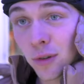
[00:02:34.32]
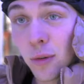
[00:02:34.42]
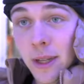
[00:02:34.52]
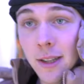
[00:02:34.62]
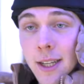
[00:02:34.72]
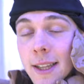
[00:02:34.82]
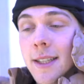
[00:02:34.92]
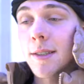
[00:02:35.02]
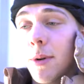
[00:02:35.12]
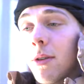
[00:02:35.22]
through me. Look at
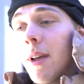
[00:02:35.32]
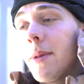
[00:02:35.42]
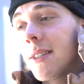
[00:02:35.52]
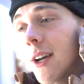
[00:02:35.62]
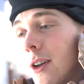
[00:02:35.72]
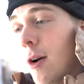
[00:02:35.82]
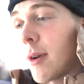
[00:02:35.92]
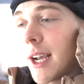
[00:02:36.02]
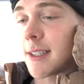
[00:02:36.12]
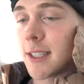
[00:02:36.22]
this, bro. Let me tell y'all
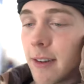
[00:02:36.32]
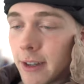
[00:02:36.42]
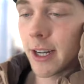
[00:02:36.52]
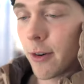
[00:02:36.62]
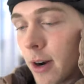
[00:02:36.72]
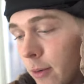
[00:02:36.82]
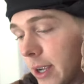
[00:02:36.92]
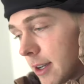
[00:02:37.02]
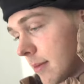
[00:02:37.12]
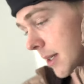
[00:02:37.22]
what I see every day when I
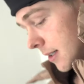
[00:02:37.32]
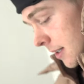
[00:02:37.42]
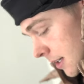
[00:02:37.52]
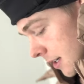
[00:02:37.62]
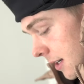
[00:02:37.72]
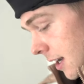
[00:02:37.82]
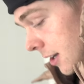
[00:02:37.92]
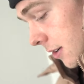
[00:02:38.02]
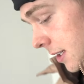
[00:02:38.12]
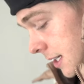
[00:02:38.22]
wake up. No,
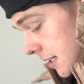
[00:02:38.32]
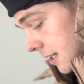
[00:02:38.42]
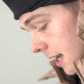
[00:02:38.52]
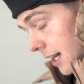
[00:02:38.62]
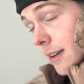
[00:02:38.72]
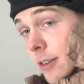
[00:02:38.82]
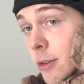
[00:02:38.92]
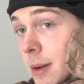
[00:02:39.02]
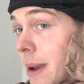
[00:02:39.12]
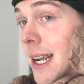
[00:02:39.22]
not gonna lie. I never
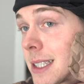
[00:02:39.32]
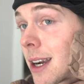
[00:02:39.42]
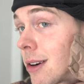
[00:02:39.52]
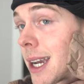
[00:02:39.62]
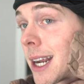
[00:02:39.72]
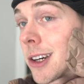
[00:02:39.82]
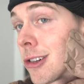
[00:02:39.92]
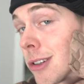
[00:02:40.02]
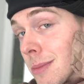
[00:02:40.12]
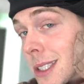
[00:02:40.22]
would imagine I would have had a
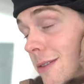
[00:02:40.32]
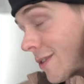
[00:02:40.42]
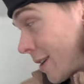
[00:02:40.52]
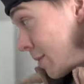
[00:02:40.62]
crib this far